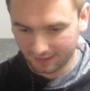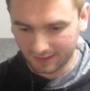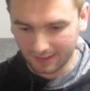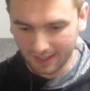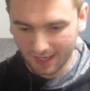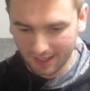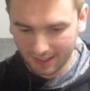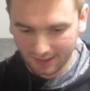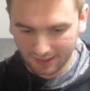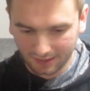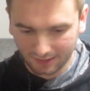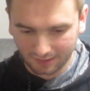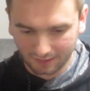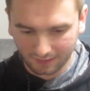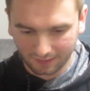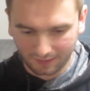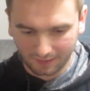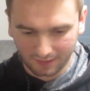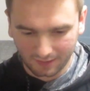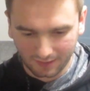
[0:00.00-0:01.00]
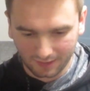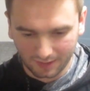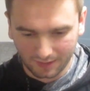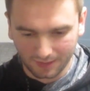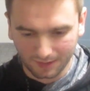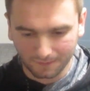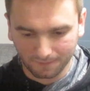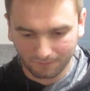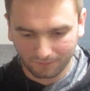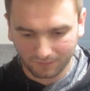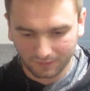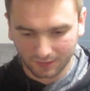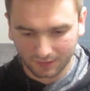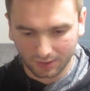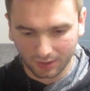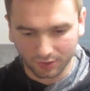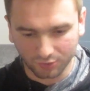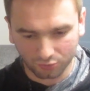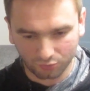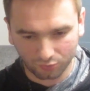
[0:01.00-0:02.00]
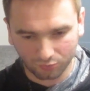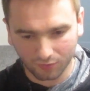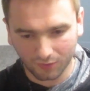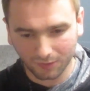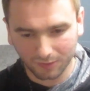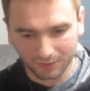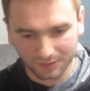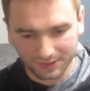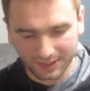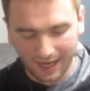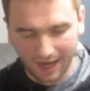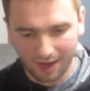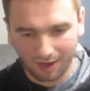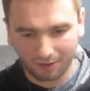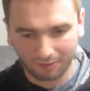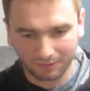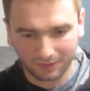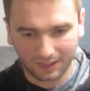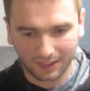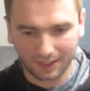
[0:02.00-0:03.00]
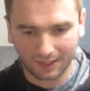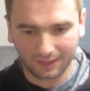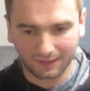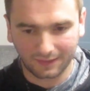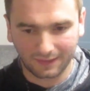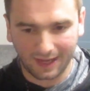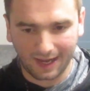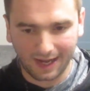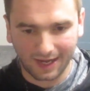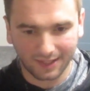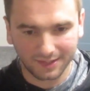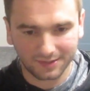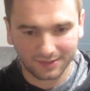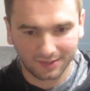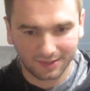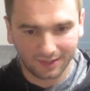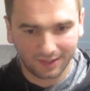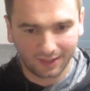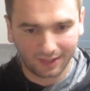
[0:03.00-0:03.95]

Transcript: getting the controller down and that